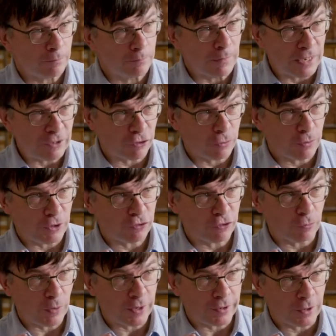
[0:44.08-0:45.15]
major
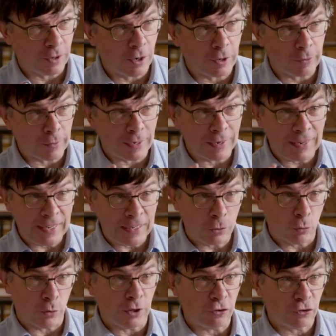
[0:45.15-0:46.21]
question whether our
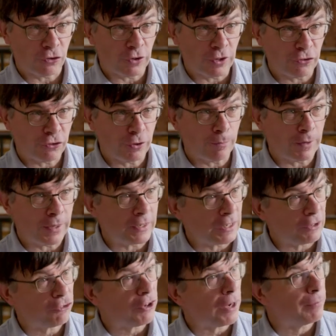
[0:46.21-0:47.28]
language is simply an
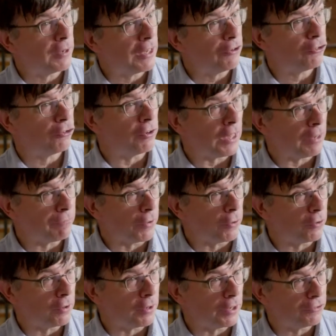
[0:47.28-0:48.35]
extrapolation of that
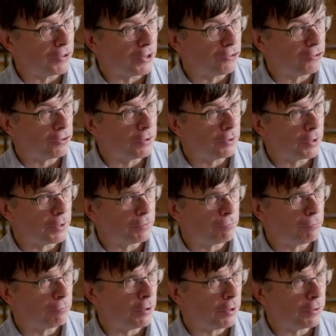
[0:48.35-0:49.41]
vocalization. I
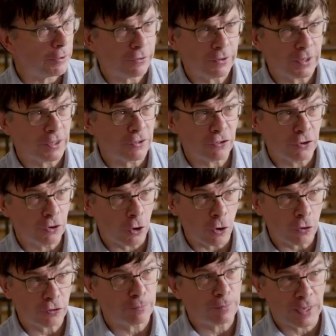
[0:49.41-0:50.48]
rather think it's
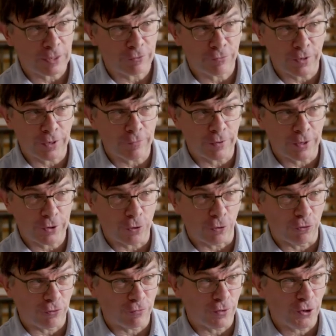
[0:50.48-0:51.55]
not, but that's very, very
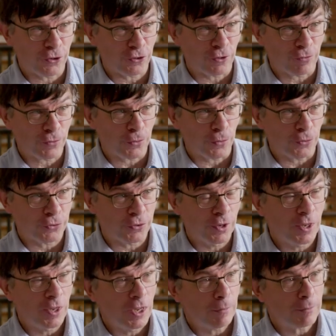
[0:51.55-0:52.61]
controversial, of course.
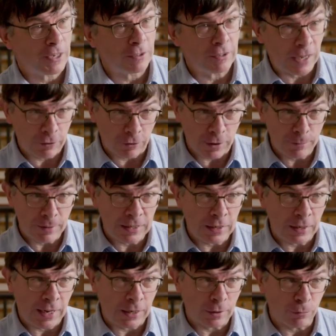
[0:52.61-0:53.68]
But undoubtedly,
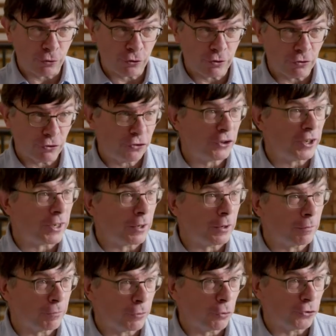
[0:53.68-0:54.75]
many animals can sing,
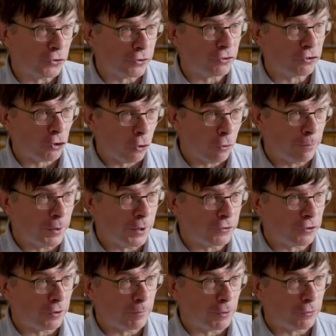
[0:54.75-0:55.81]
and of course, the
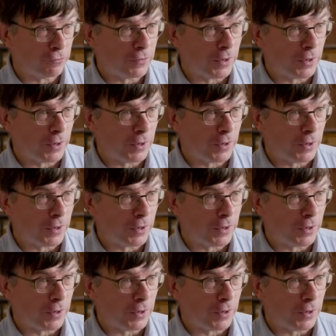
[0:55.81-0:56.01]
songbirds are the most